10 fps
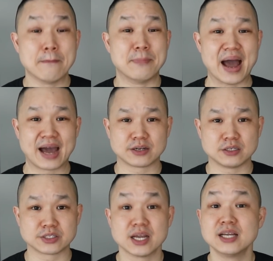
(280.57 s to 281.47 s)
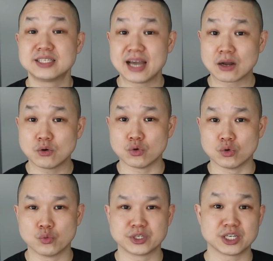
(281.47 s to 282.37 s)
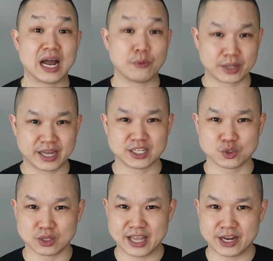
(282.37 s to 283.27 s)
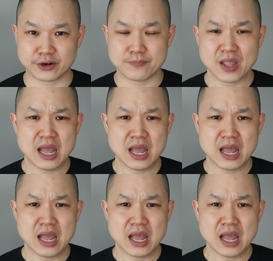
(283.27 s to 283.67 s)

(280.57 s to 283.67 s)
battles, jianghu, which I will get into later.